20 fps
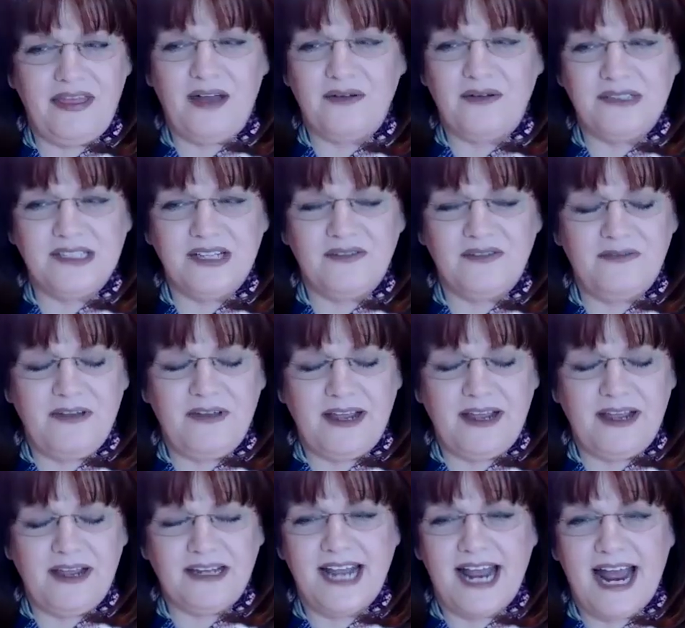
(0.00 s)
that was a
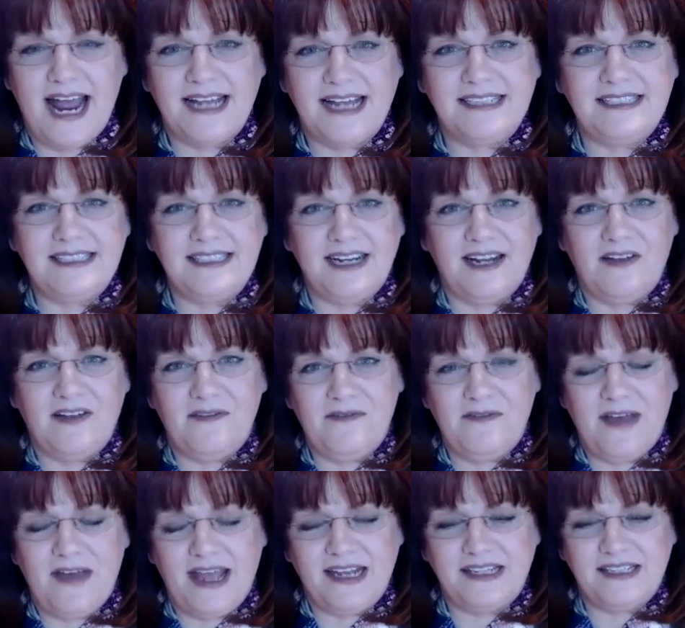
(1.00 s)
fantastic
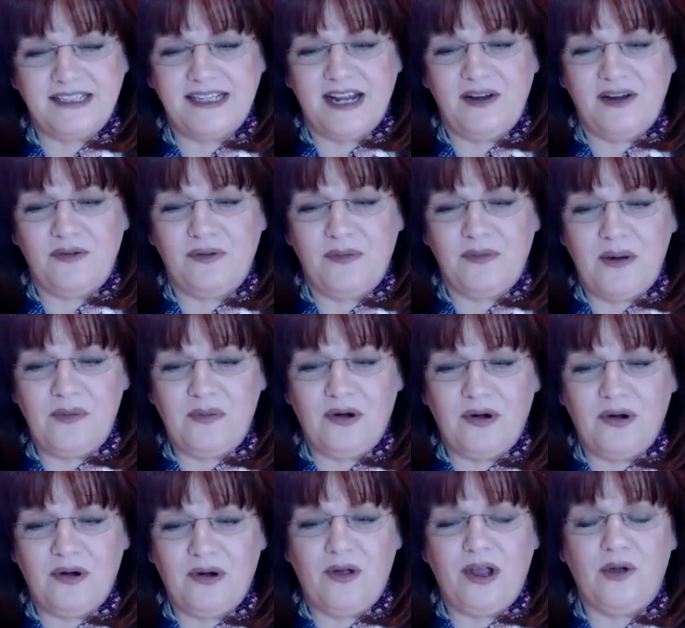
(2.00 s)
event. I
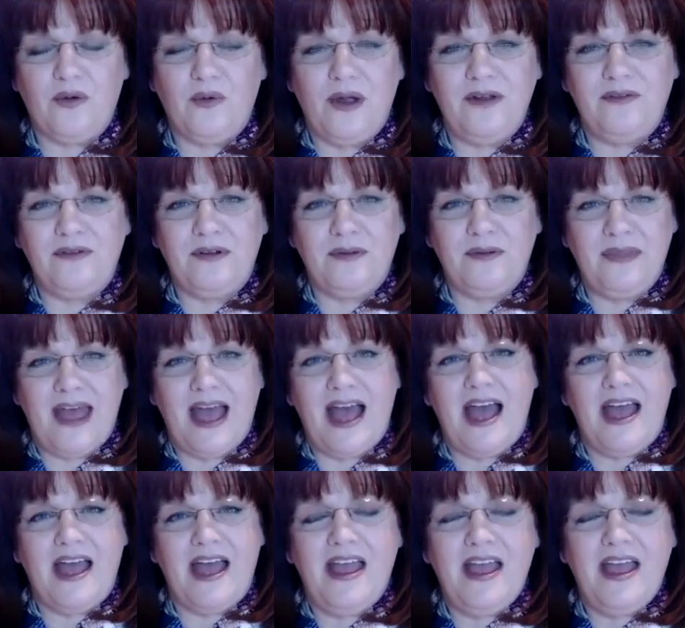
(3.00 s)
remember going away from
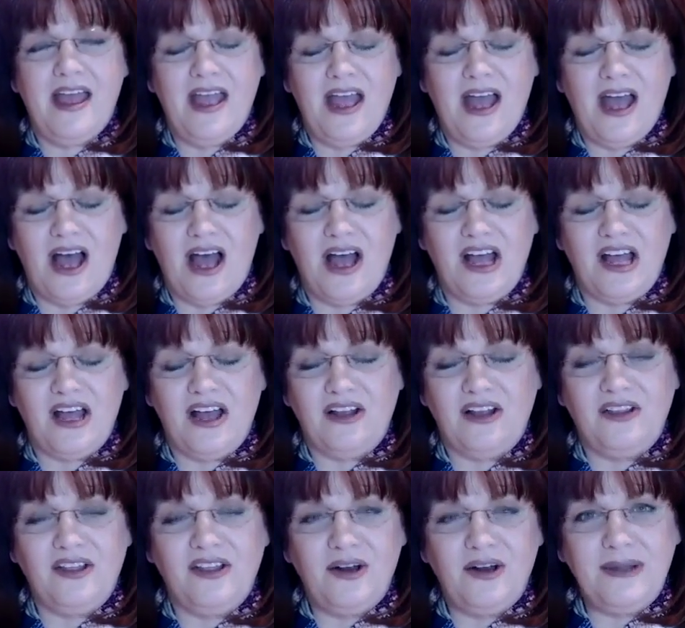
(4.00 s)
that a
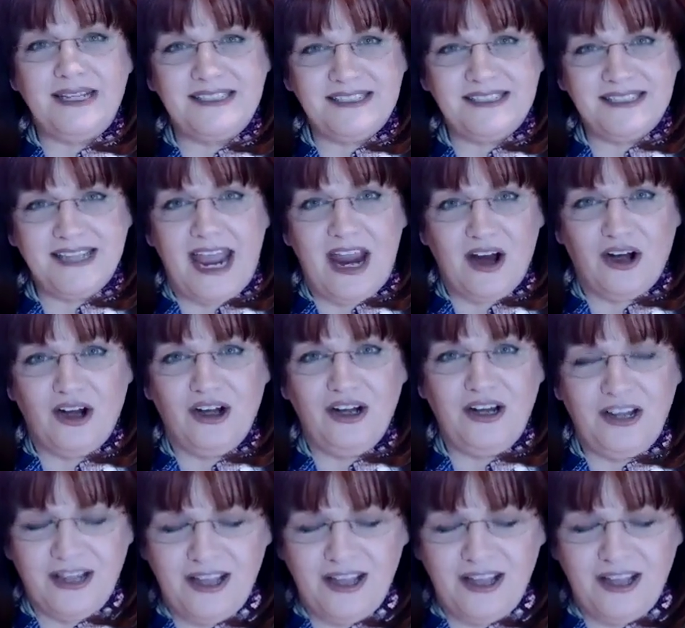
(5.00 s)
little bit scared.